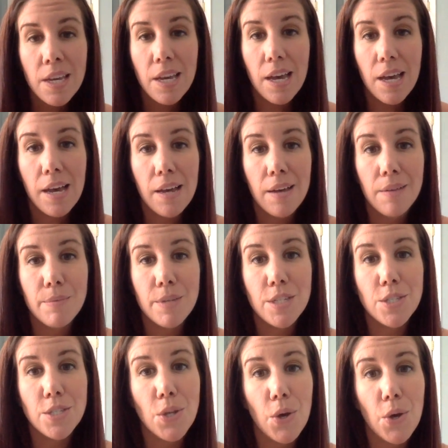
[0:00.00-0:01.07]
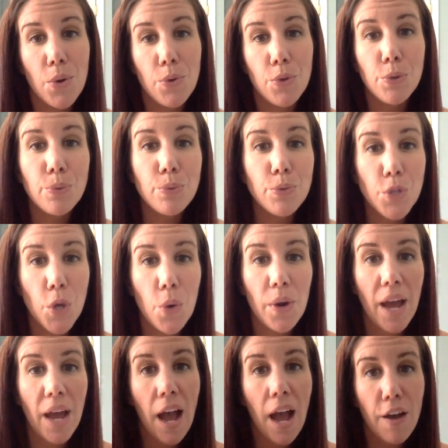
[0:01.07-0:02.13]
Um, so you don't
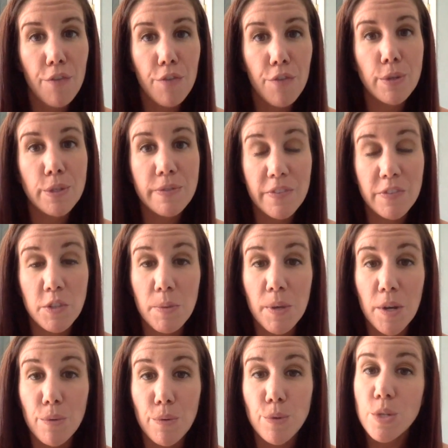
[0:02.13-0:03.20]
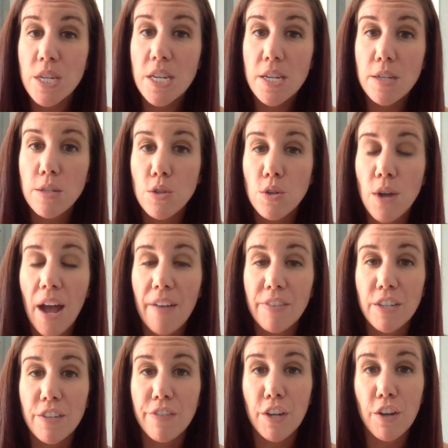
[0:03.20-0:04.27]
have those 50 minute routines or
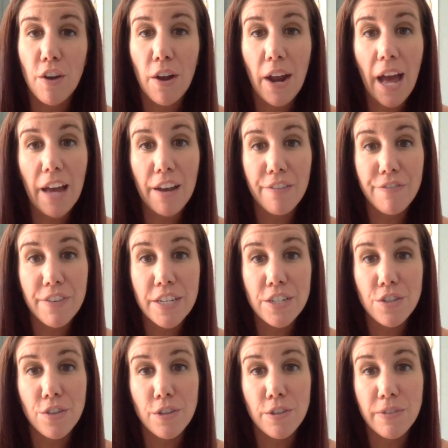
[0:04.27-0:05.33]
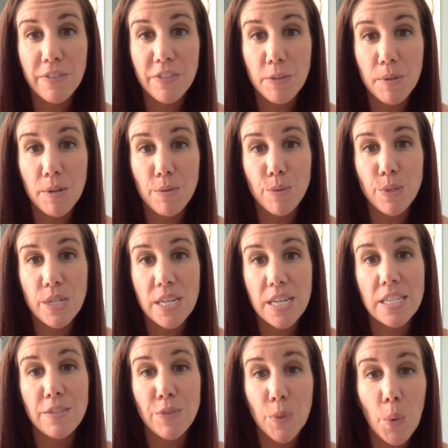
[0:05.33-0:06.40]
having to figure out how to fit into those 50 minute
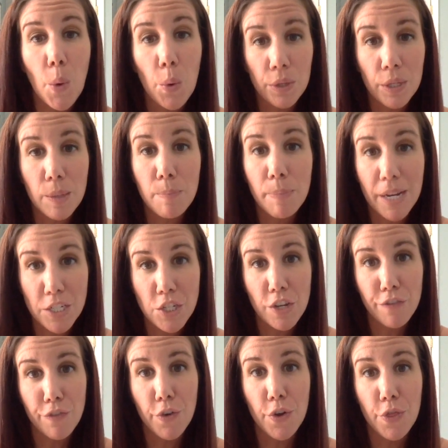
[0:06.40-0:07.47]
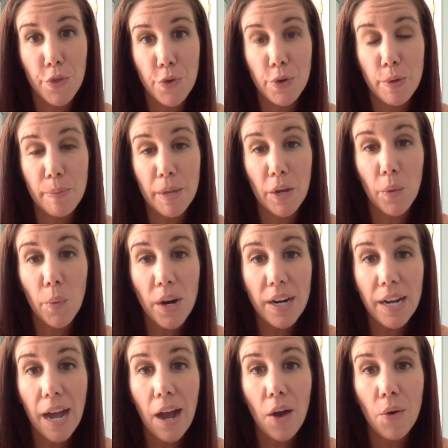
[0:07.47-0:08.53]
routines if you only budget for a 30 minute
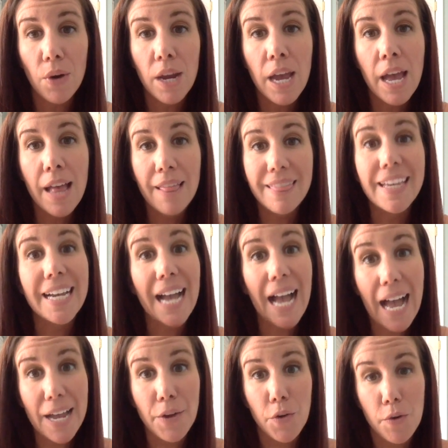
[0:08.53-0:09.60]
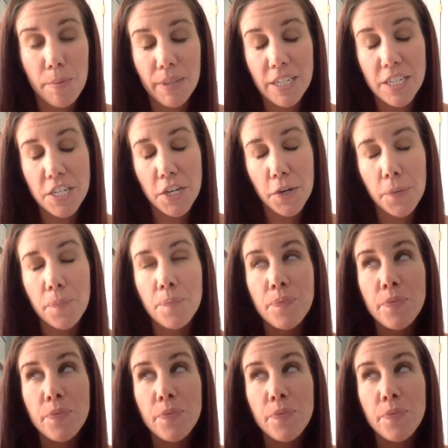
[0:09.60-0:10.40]
workout like I normally do.